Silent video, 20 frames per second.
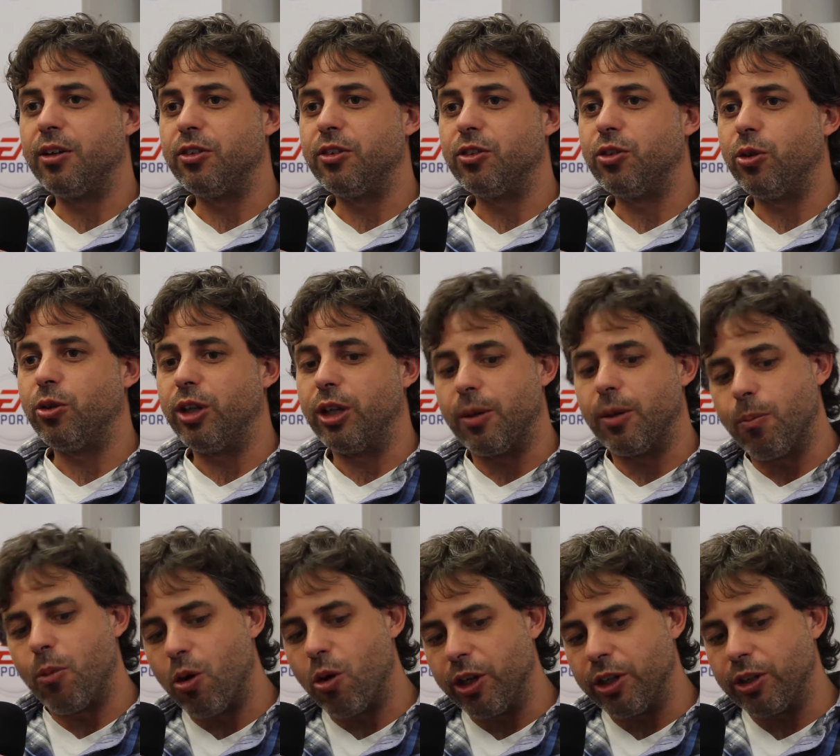so they are
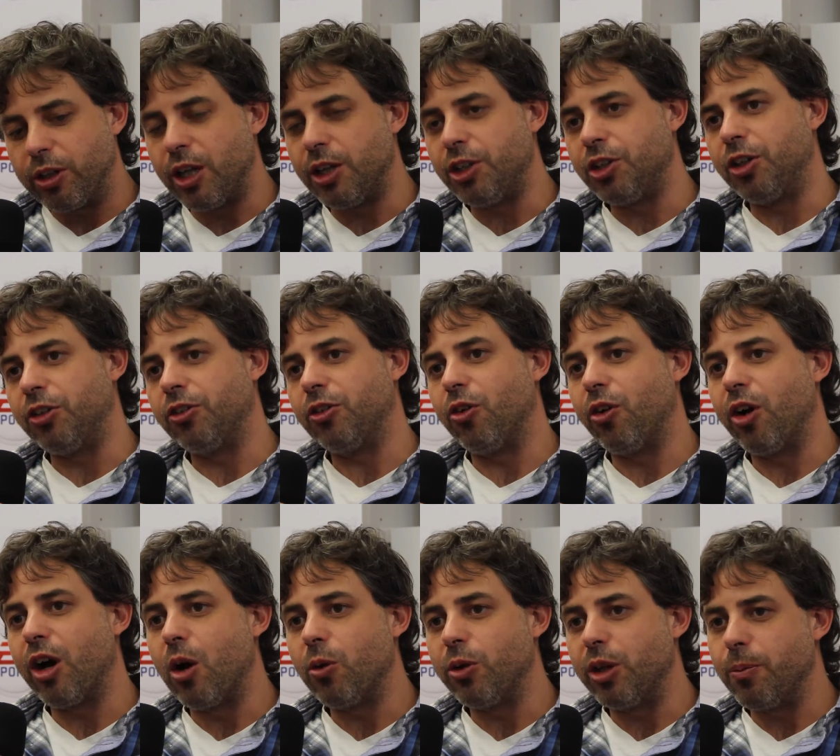more intelligent on
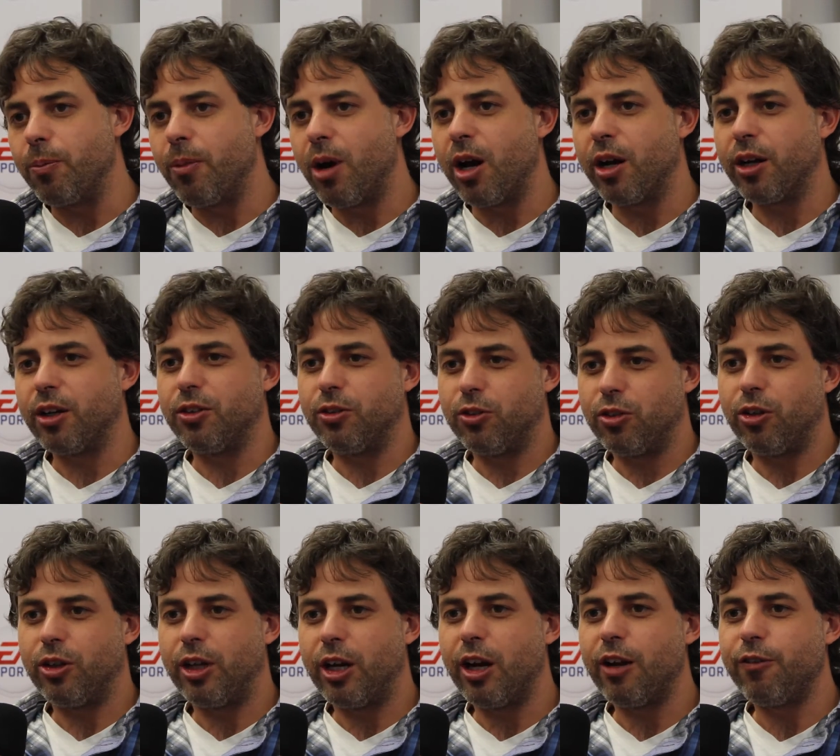how they mark.
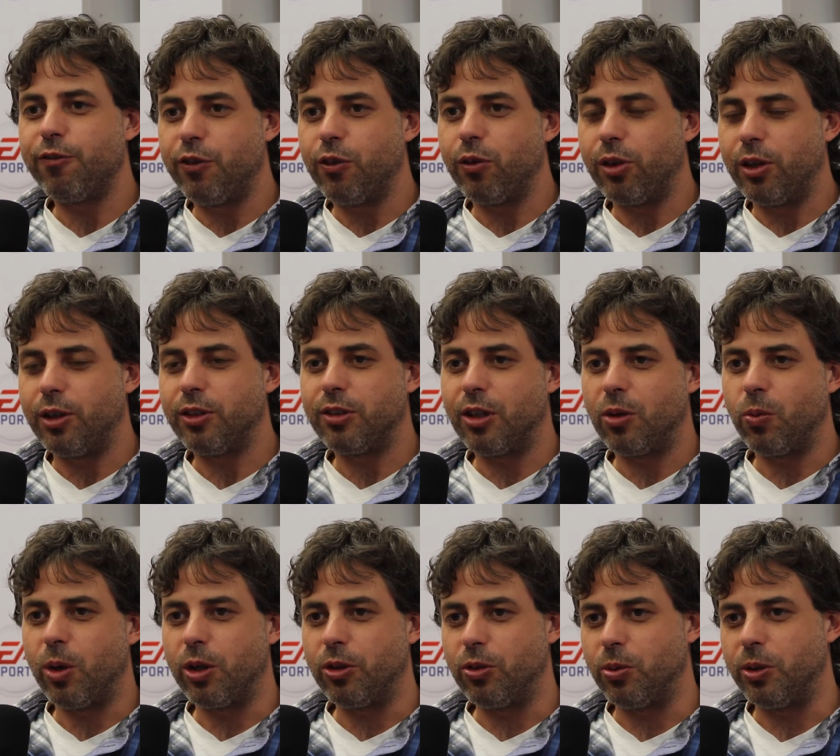So there are a few things that
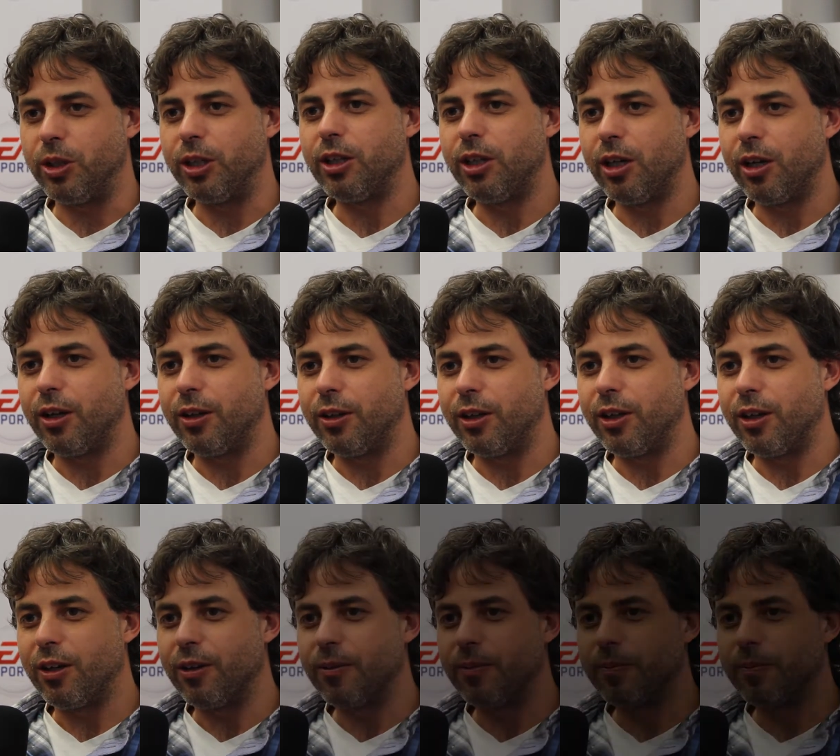we're doing here and there.